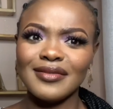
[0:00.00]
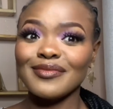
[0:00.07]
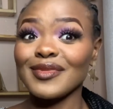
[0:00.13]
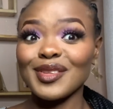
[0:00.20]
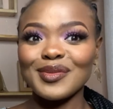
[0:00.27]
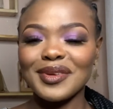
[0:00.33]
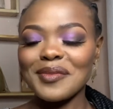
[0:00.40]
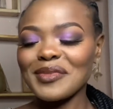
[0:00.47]

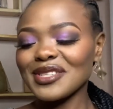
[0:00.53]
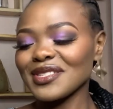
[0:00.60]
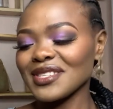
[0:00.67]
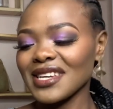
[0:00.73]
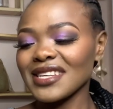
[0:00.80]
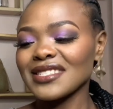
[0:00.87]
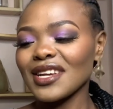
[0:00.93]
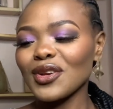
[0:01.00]
That's what I mean to
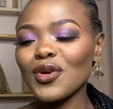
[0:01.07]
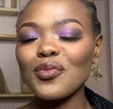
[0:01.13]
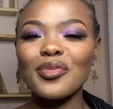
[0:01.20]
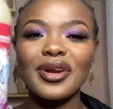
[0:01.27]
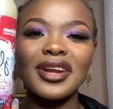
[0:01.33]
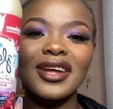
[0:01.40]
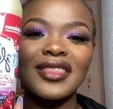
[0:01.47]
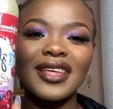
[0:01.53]
say. It's a
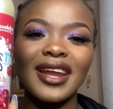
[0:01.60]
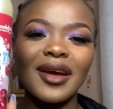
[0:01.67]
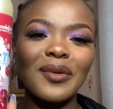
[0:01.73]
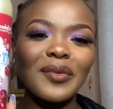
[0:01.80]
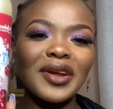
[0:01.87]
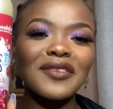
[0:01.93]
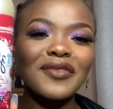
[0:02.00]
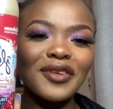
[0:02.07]
no-brainer that I
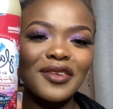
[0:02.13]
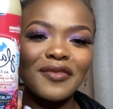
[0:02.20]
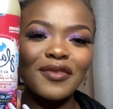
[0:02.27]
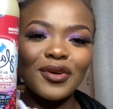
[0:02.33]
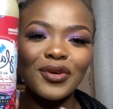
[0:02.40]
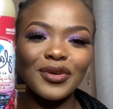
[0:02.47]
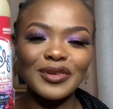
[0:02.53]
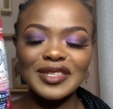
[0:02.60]
went for the
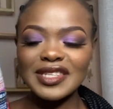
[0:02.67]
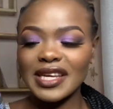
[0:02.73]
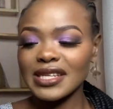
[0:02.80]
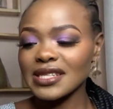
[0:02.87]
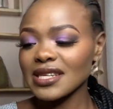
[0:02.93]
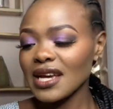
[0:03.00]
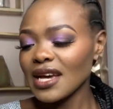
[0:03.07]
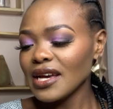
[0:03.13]
floral
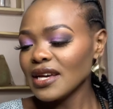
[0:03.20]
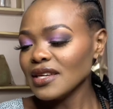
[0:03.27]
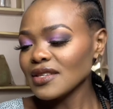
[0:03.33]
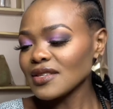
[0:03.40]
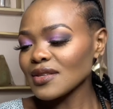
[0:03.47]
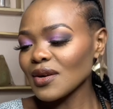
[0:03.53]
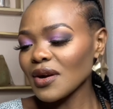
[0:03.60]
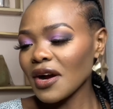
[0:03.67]
scent.
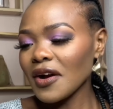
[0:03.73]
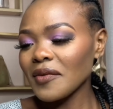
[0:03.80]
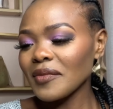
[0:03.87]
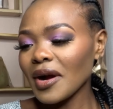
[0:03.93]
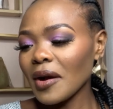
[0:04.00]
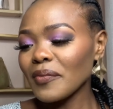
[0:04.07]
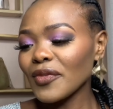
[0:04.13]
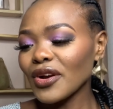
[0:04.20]
So
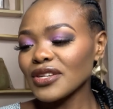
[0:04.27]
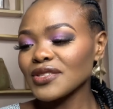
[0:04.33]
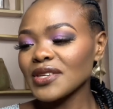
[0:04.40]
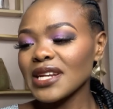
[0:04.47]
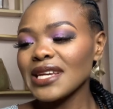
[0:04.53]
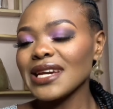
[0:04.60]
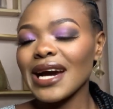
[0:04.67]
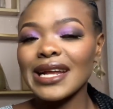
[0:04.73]
I'm not
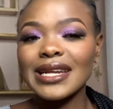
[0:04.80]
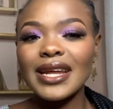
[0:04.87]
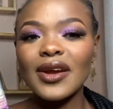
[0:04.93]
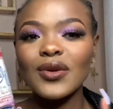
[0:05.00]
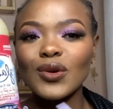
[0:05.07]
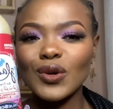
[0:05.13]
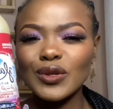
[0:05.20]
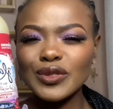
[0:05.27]
really an
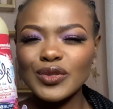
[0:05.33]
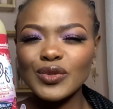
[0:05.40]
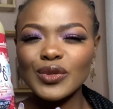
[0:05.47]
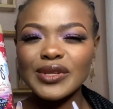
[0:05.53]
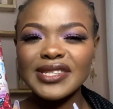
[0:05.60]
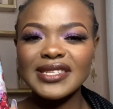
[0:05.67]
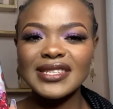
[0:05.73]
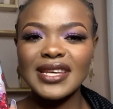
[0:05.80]

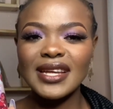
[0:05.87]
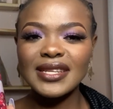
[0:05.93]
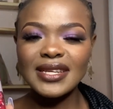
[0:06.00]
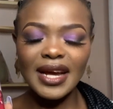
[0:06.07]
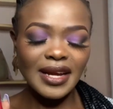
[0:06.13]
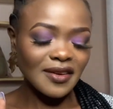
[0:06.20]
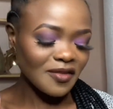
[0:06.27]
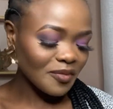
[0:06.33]
aerosol scent
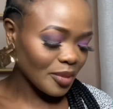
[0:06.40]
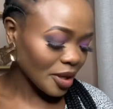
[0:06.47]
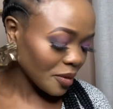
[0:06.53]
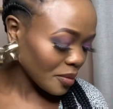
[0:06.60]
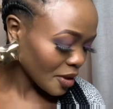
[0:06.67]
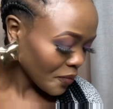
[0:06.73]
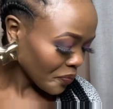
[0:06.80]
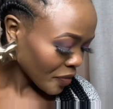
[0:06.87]
kind of
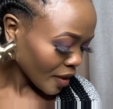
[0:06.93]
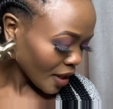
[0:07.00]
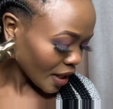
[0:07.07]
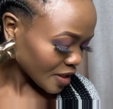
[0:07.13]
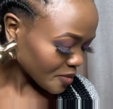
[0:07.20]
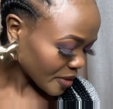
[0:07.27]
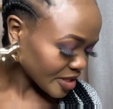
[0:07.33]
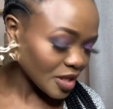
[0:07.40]
babe,
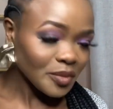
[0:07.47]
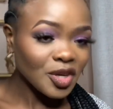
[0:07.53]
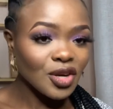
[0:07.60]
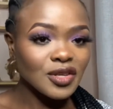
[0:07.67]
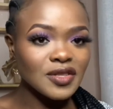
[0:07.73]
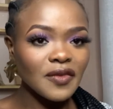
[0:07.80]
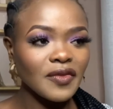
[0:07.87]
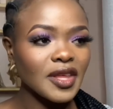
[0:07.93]
especially
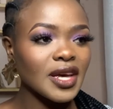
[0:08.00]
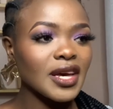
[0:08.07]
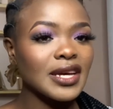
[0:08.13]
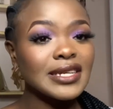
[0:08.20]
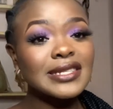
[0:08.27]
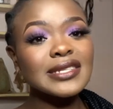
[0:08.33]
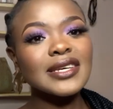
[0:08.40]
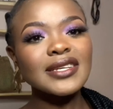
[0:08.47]
because of the
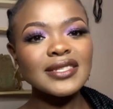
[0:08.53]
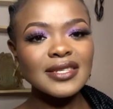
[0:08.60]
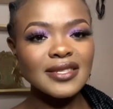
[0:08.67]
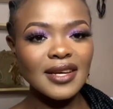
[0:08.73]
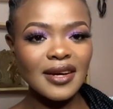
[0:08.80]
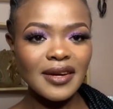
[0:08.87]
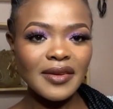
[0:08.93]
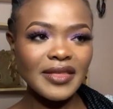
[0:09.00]
incense
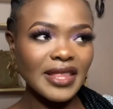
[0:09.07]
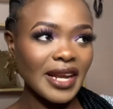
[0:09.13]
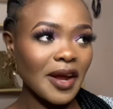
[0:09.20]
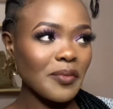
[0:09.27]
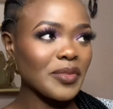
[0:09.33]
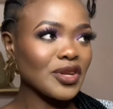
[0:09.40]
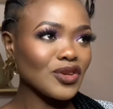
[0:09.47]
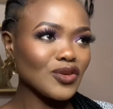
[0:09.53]
that
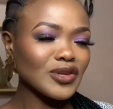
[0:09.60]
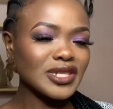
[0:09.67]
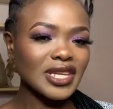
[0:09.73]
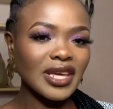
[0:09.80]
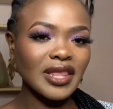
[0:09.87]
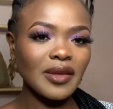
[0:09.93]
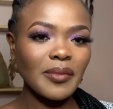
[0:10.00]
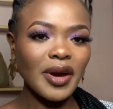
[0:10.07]
I've been using
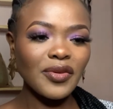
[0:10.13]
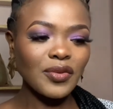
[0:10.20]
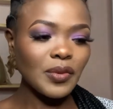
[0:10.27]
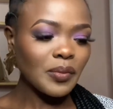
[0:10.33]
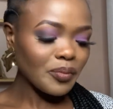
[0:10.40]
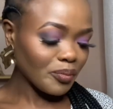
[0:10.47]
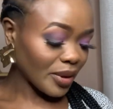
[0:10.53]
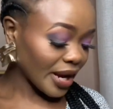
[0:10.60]
in the
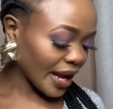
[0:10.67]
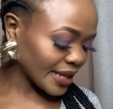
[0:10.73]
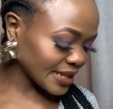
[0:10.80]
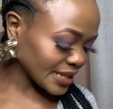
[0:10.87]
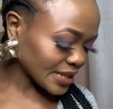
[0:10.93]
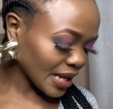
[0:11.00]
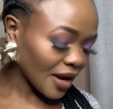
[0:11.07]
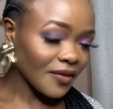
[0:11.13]
bathroom, but I
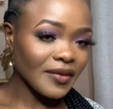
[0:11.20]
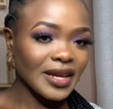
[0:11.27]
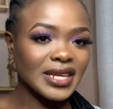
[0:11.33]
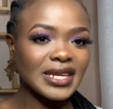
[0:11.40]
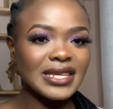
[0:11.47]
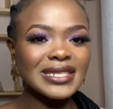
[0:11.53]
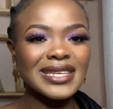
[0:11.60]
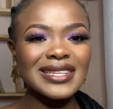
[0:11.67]
didn't have
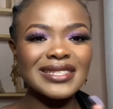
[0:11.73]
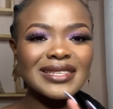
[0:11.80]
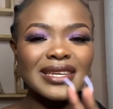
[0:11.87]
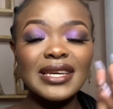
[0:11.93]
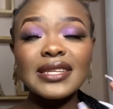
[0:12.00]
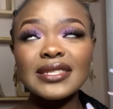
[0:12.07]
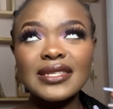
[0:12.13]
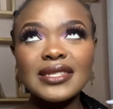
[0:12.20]
any
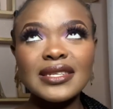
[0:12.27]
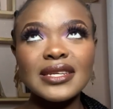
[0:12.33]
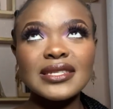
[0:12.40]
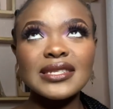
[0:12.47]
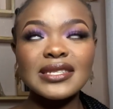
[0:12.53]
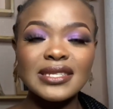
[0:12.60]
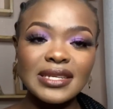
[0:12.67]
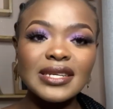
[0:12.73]

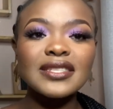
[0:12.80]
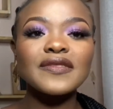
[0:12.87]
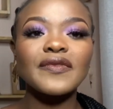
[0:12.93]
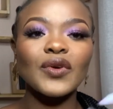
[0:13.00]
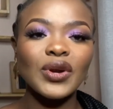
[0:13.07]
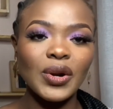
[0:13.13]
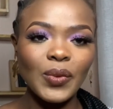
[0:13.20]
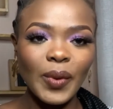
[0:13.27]
incense sticks
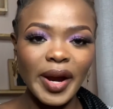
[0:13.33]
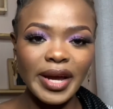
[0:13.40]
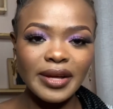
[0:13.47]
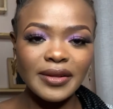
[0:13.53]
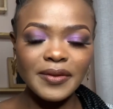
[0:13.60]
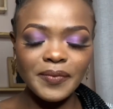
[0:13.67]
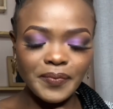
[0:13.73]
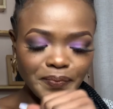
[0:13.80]
for a while.